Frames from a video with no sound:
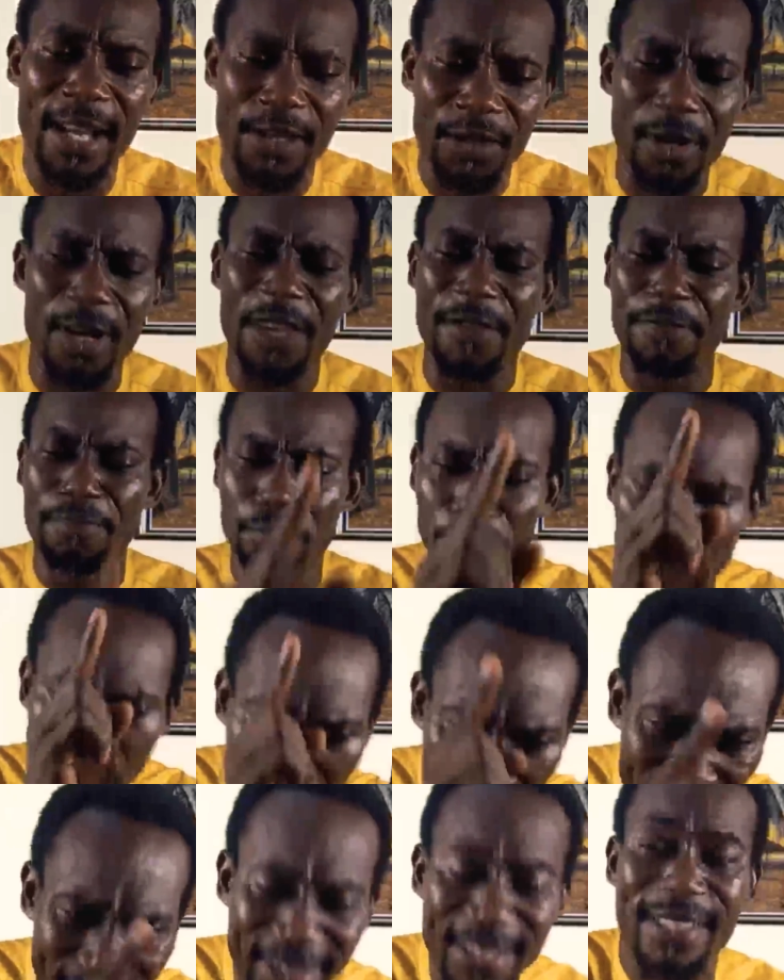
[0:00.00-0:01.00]
So if
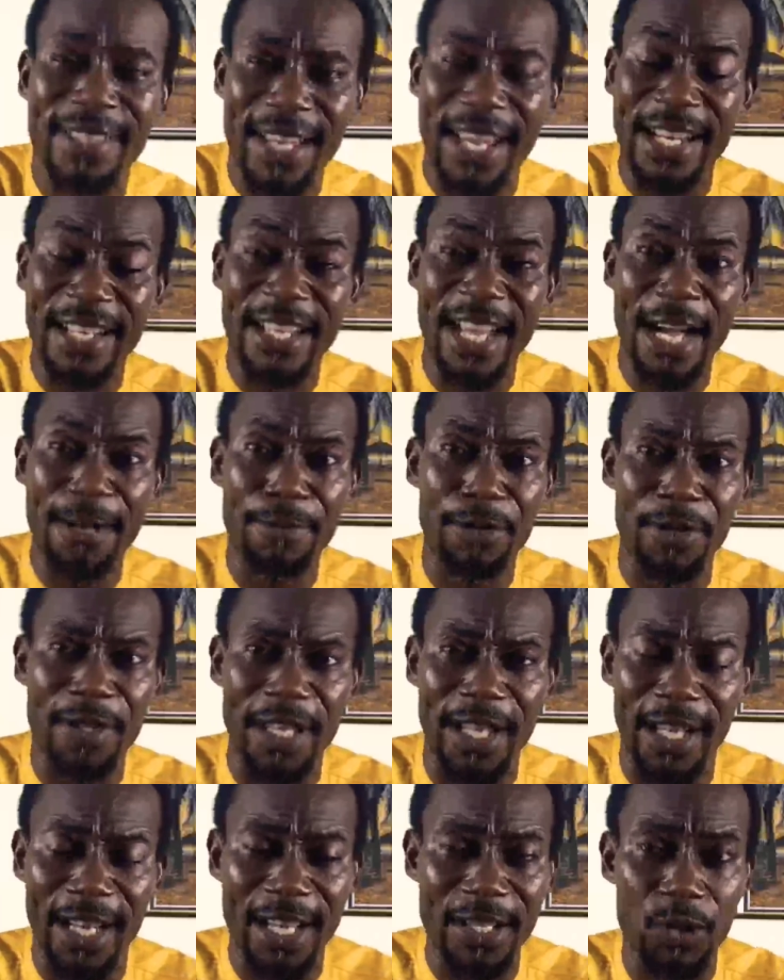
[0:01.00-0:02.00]
Moses can come to
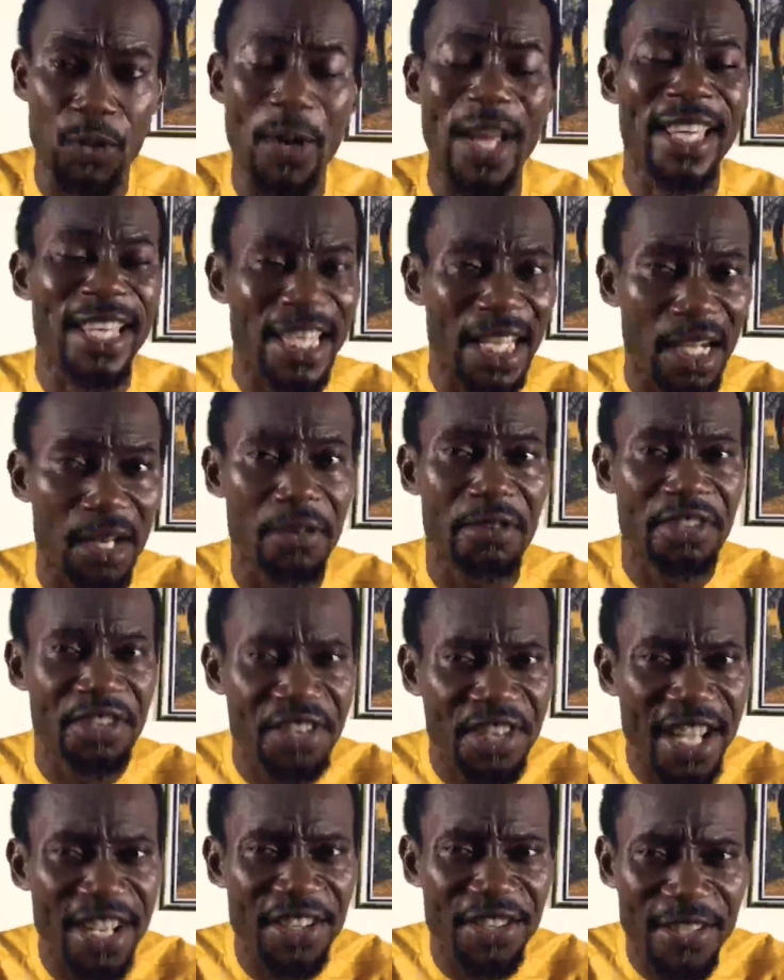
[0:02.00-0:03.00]
the class where he could
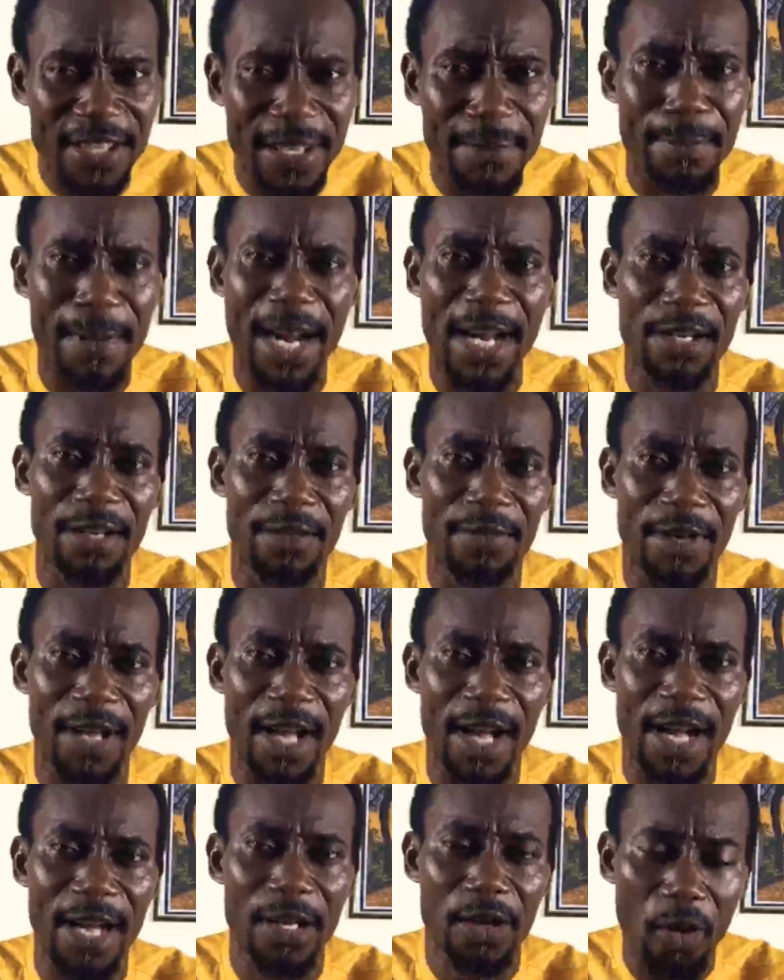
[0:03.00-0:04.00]
change the mind of
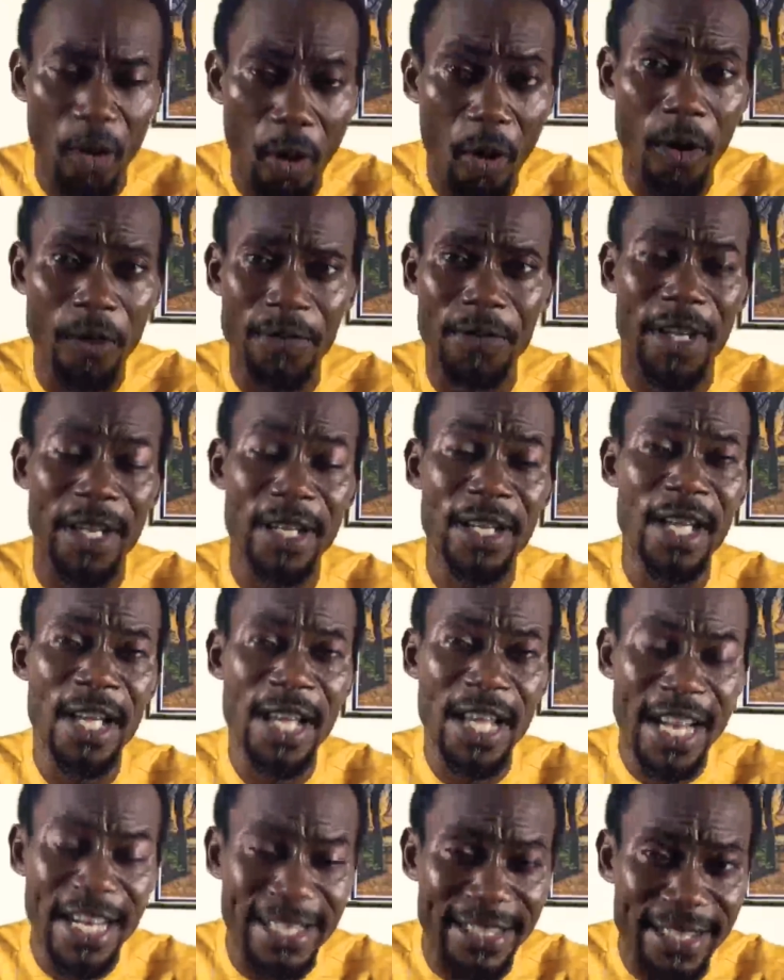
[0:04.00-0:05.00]
God of
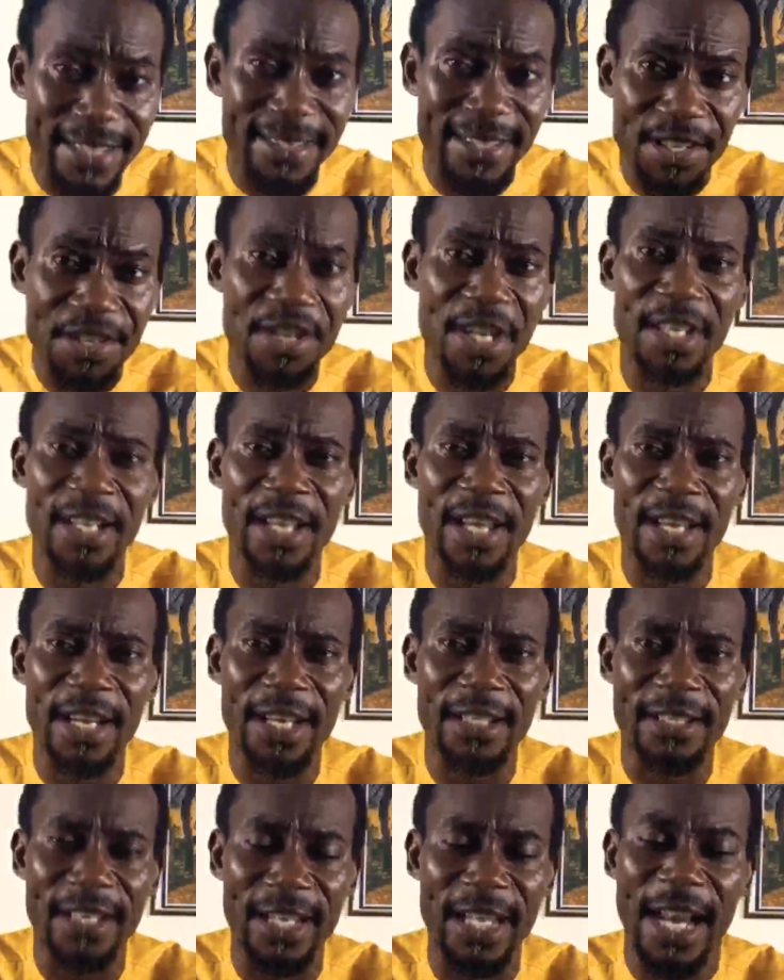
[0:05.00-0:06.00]
a decision God
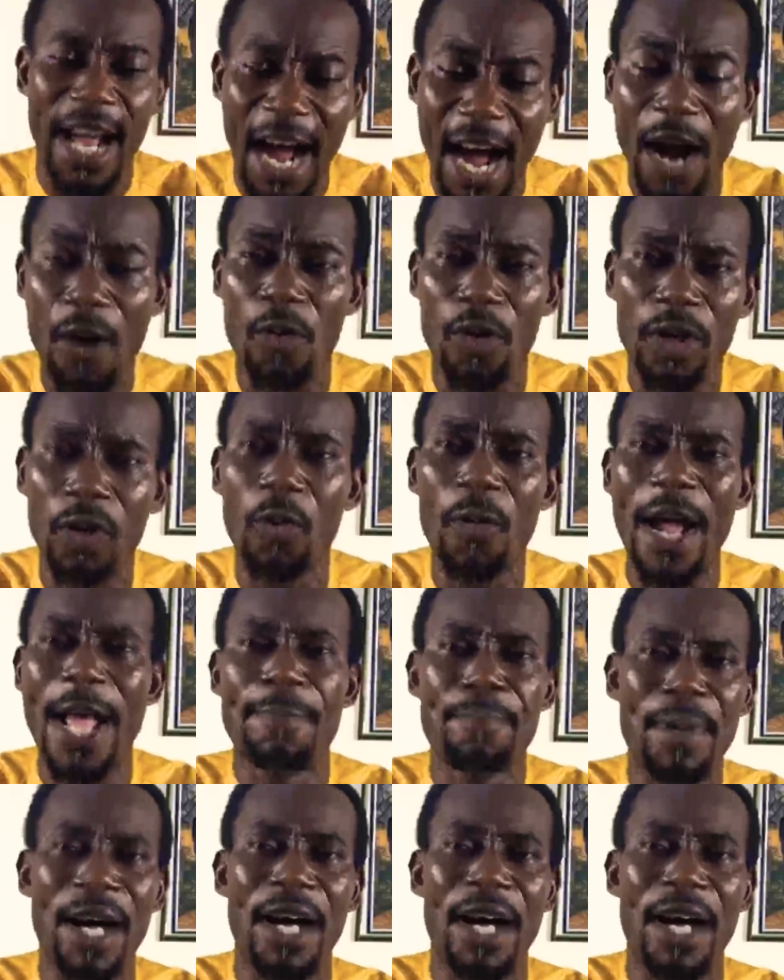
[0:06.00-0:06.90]
had taken, I will wipe